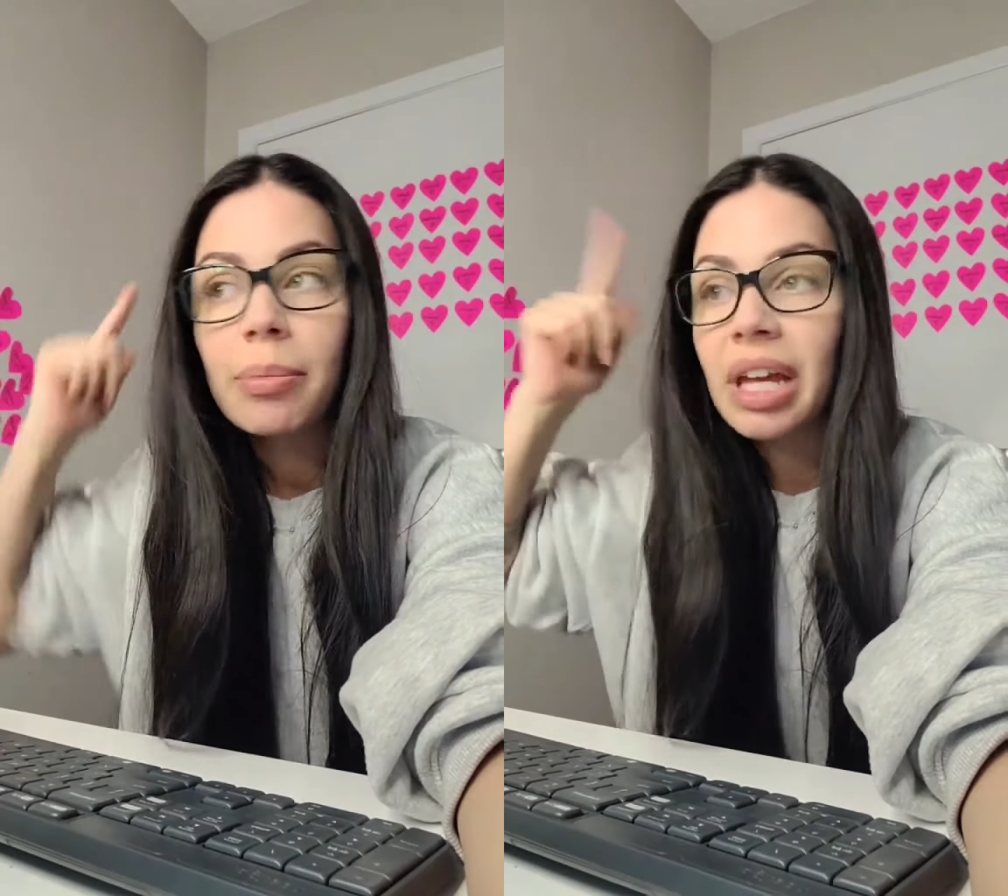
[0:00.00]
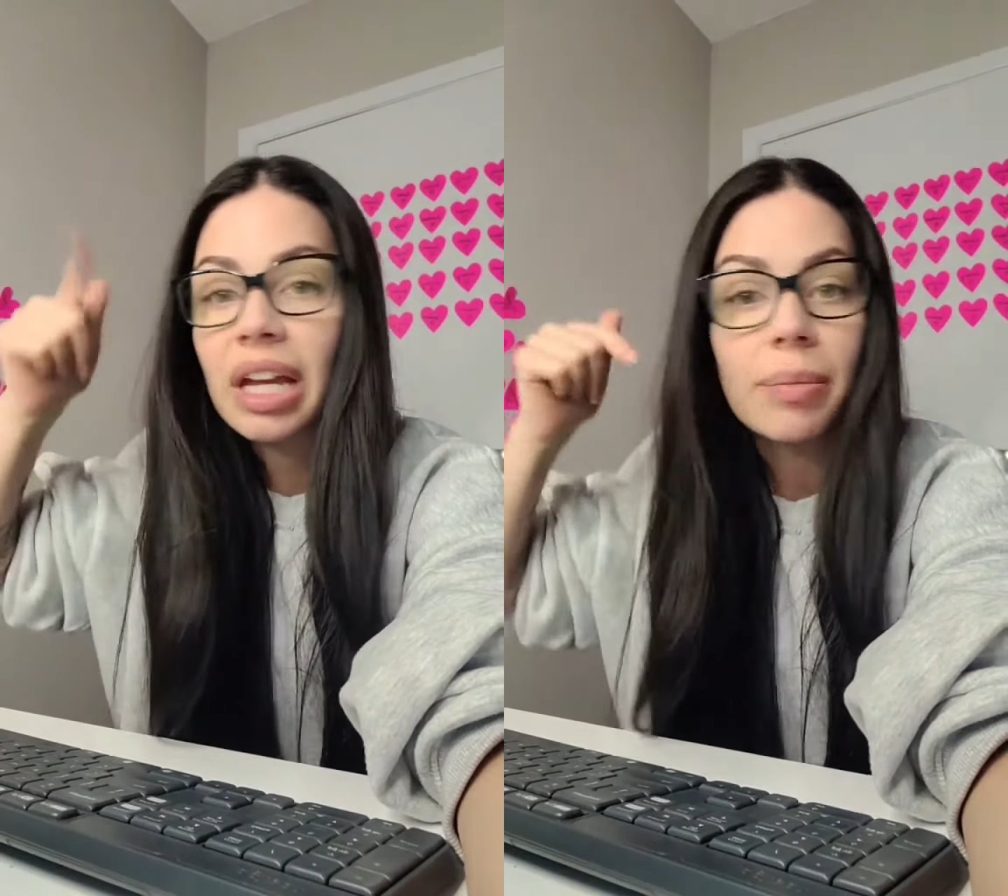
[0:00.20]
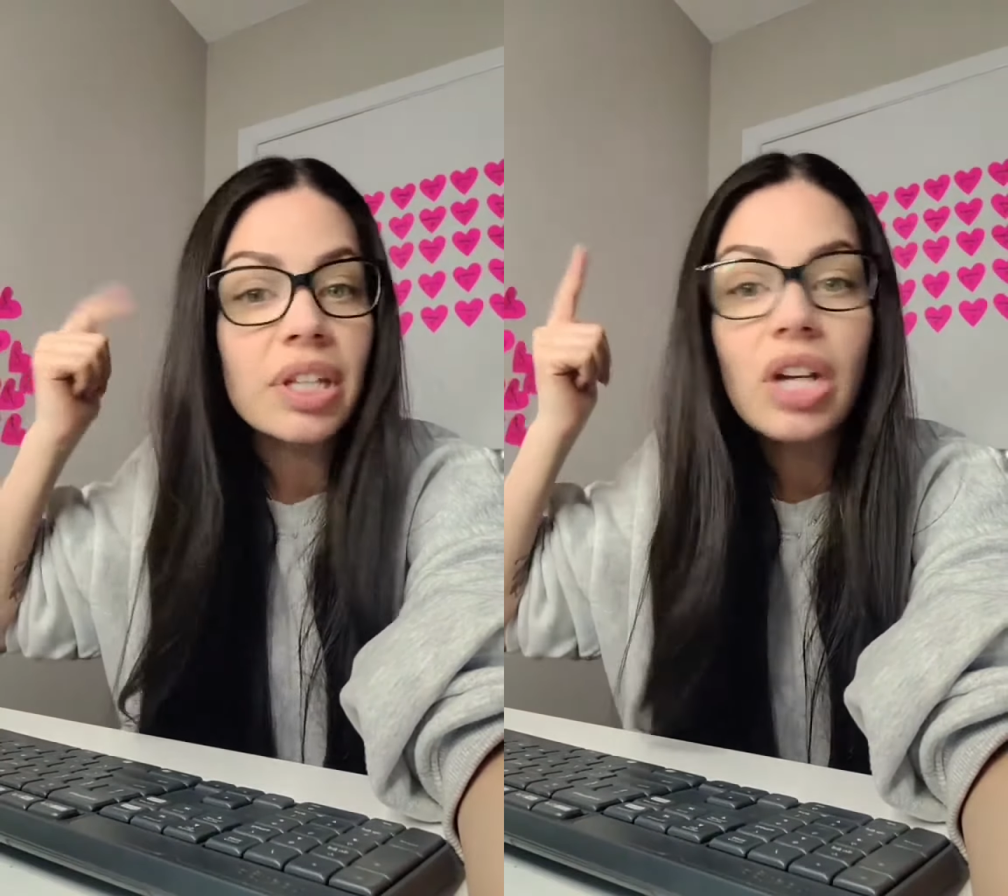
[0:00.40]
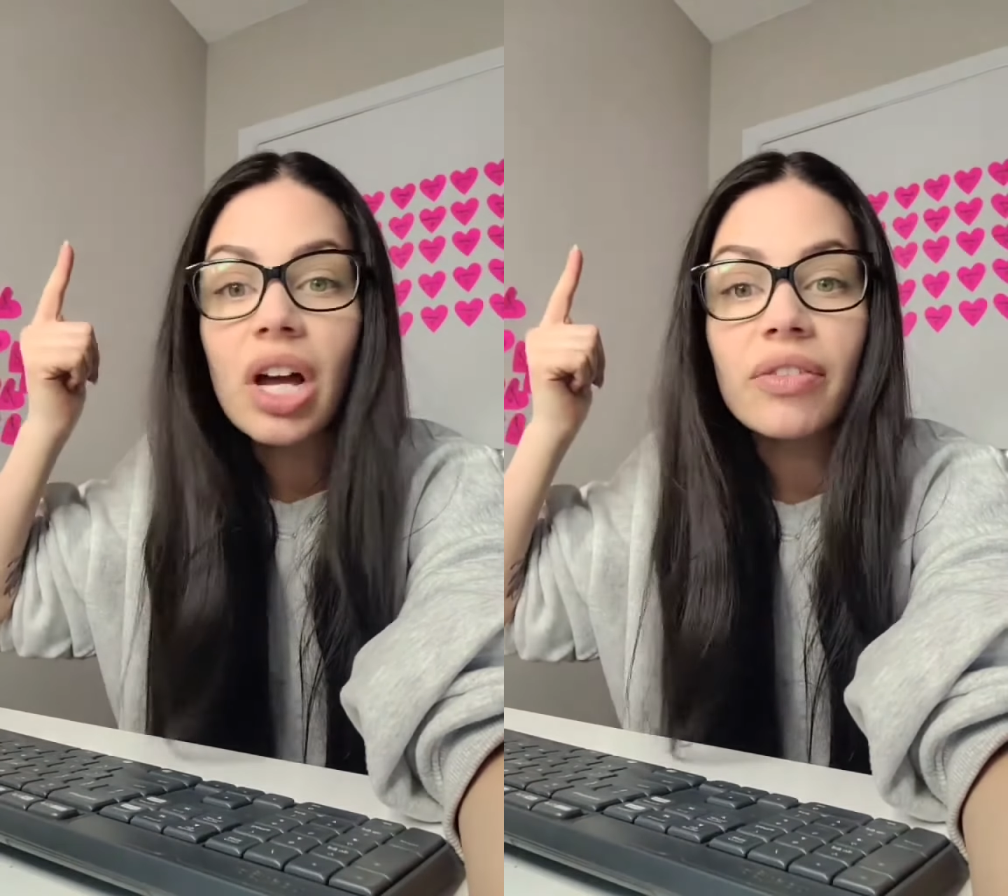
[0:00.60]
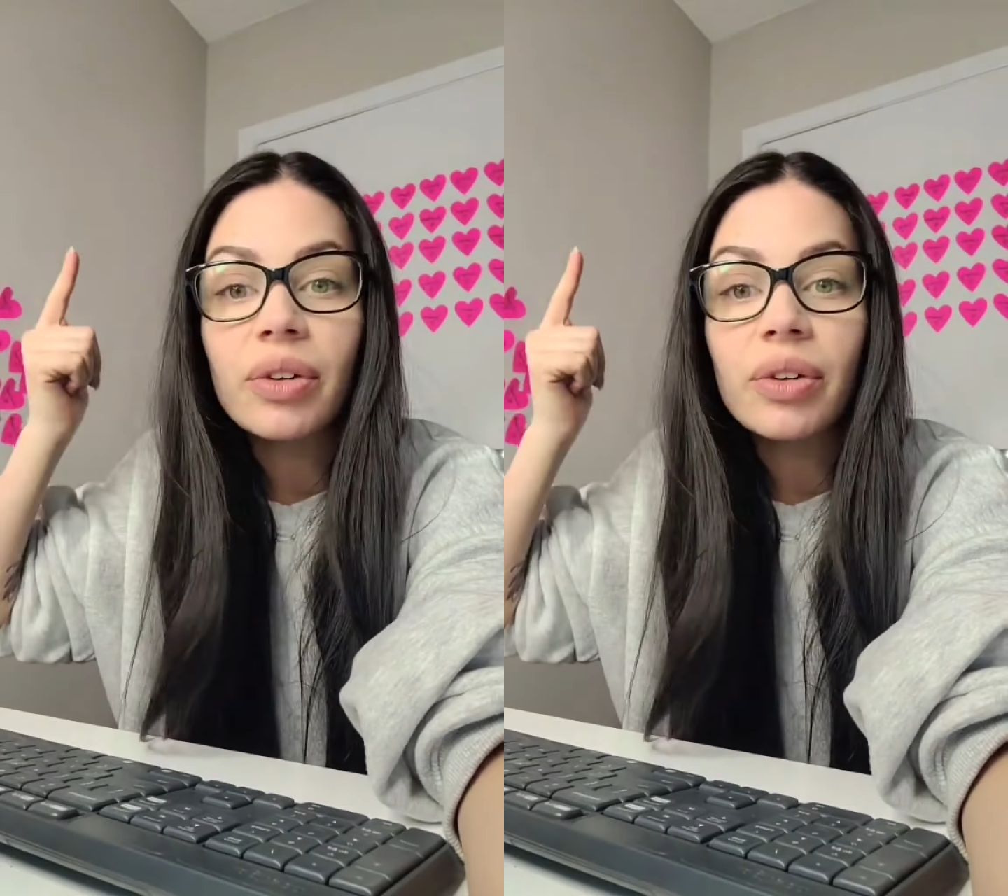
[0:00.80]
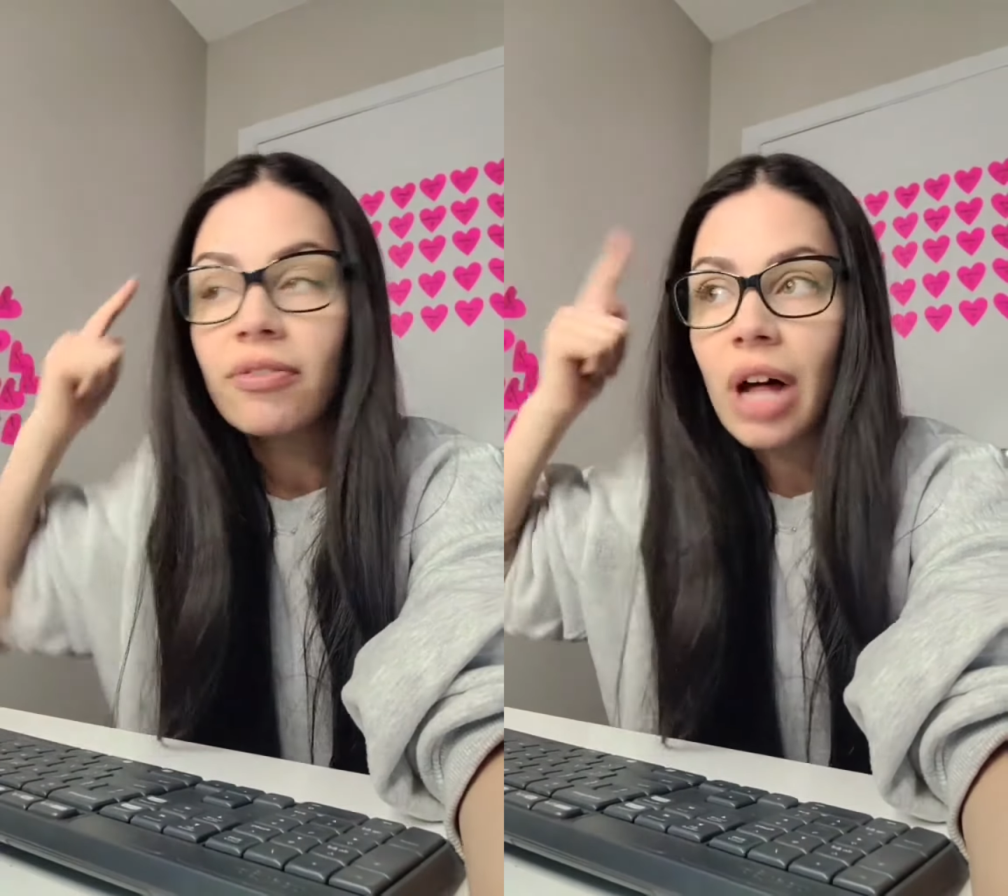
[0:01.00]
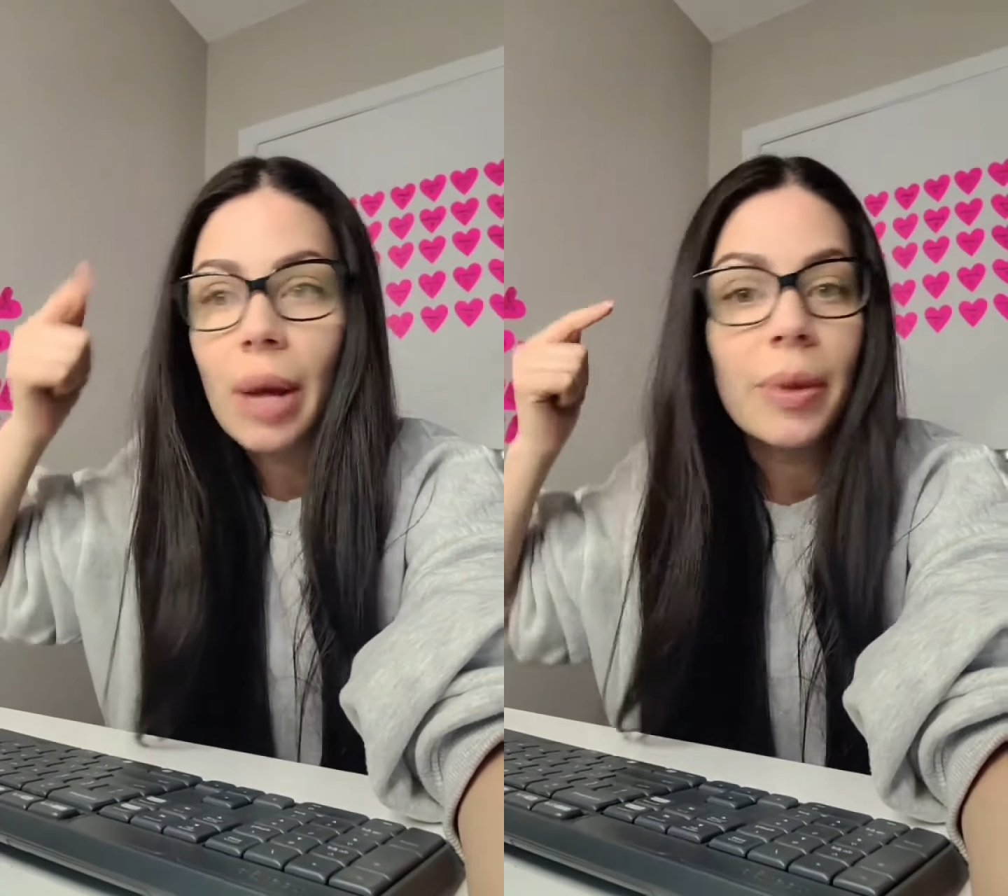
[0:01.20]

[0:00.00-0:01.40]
Pick up the dog food, Follow